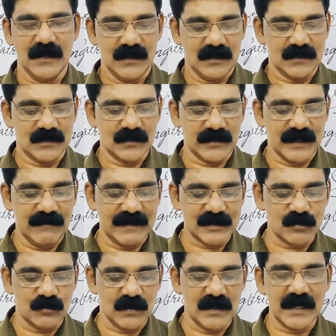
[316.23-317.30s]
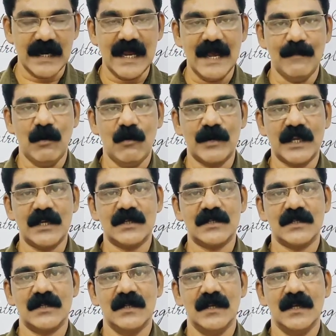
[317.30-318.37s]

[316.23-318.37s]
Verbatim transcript: So he was sure about it